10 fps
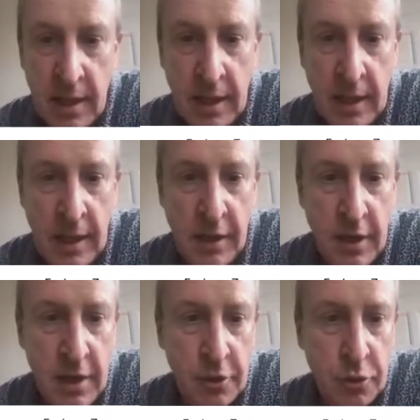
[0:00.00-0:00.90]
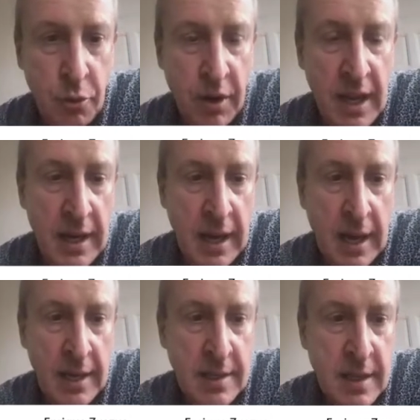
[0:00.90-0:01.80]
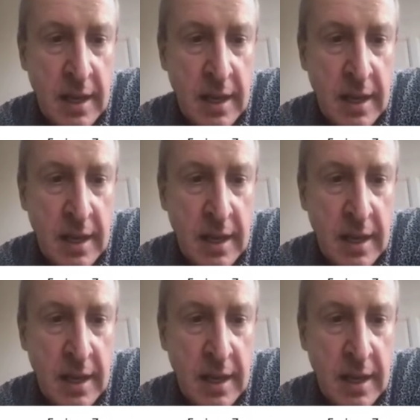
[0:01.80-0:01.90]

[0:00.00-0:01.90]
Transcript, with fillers: in, in here to realize